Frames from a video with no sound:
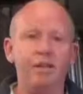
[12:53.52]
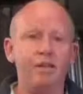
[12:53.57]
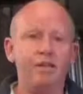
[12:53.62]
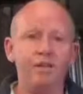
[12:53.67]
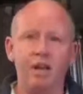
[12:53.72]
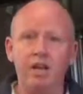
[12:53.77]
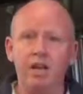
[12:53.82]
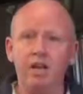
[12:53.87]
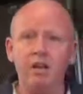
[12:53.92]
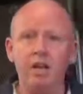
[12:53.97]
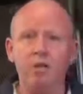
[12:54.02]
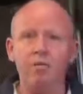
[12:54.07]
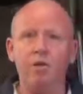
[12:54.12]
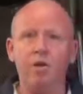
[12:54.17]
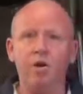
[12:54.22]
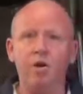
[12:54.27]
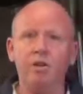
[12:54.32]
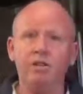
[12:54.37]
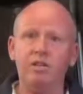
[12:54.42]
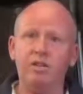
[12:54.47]
Is anything
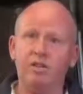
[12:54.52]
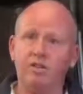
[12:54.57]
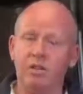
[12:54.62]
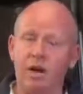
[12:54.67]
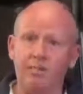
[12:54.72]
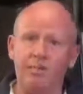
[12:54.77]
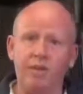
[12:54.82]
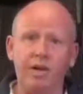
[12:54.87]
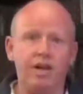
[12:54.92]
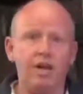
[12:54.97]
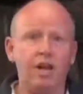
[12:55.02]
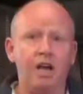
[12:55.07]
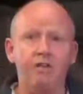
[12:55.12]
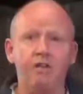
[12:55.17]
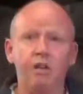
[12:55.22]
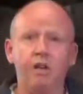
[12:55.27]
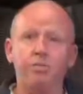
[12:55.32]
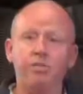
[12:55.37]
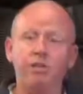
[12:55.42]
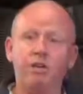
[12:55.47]
blocked? Is something
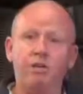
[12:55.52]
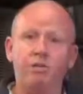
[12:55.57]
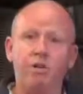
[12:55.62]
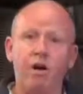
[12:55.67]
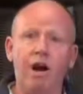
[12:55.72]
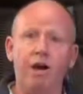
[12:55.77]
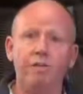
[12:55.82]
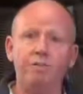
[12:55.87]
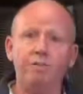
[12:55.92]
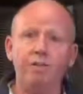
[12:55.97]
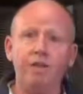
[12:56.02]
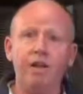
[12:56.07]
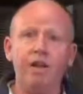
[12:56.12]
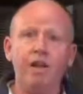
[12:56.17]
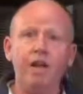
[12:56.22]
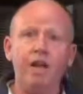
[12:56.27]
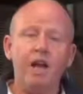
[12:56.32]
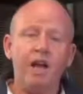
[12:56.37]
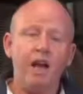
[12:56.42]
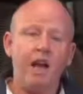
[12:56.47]
covered up with crap?
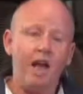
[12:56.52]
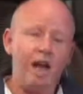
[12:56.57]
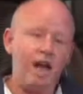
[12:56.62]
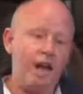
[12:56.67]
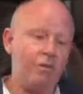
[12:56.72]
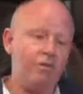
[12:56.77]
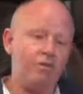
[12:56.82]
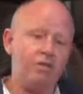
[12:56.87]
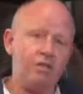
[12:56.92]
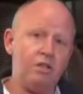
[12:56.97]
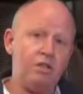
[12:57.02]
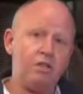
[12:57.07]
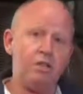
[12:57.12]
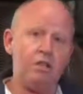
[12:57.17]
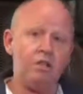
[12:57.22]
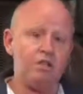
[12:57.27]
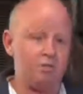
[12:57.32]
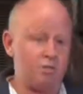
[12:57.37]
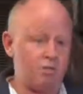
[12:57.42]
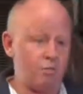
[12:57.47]
And it was just
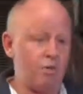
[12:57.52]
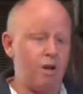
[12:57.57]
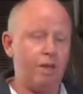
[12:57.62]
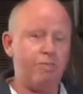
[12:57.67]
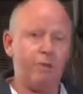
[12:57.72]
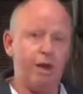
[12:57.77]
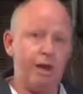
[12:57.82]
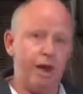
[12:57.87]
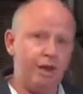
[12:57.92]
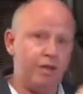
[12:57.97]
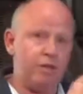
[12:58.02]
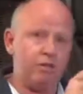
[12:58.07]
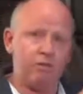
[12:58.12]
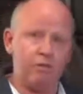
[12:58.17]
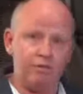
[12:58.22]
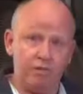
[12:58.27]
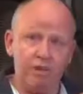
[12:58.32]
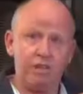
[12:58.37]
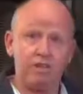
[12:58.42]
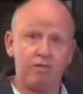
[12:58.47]
these 20 pages
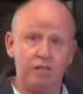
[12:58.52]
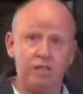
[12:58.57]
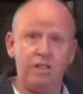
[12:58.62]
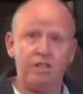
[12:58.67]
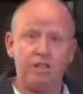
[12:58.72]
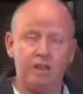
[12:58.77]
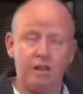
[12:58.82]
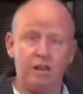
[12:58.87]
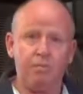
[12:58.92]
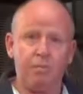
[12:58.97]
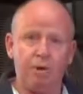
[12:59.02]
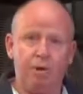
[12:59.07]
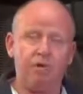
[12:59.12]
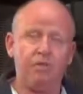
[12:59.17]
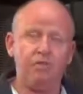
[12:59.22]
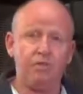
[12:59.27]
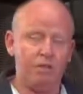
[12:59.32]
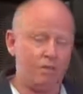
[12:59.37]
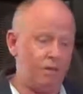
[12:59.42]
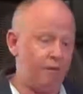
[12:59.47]
of literally tick
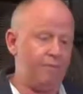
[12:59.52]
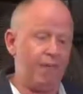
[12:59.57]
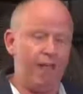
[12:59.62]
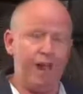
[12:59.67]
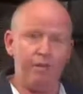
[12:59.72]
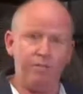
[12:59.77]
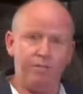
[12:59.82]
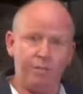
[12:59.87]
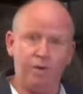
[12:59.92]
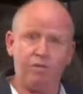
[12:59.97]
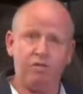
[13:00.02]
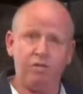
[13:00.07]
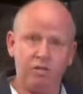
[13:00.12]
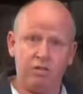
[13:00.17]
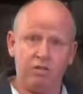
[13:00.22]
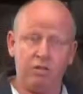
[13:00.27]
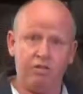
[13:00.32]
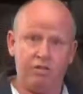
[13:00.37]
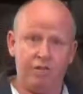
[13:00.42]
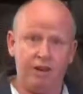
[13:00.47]
boxes and
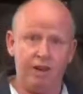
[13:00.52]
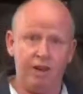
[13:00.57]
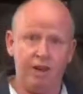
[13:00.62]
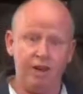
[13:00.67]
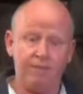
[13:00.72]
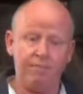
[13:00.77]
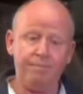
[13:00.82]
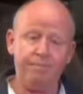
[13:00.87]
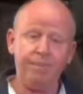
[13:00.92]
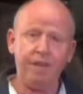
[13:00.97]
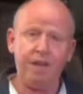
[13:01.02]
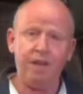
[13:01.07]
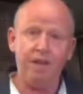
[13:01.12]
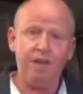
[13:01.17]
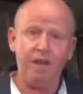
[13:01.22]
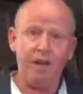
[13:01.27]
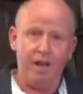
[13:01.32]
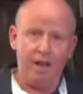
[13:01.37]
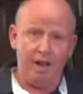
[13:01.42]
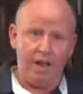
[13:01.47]
boxes to fill in.
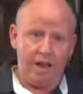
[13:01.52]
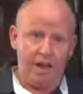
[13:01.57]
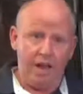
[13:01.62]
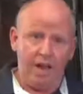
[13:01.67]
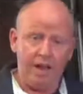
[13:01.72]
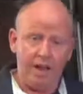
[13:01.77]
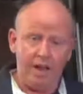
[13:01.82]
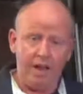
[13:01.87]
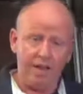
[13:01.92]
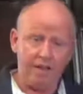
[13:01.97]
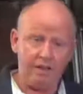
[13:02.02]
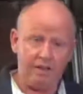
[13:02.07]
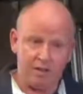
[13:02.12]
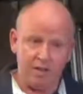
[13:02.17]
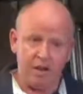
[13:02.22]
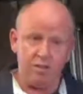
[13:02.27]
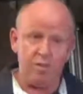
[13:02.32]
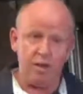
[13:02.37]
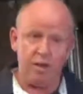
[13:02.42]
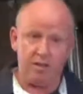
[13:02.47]

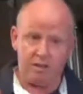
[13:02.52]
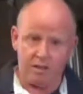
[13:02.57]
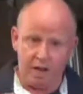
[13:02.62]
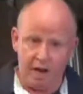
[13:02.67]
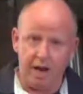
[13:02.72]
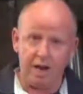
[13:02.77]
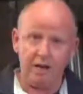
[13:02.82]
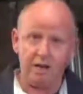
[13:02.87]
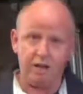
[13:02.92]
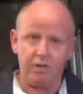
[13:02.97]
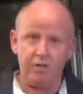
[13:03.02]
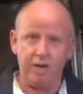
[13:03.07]
We started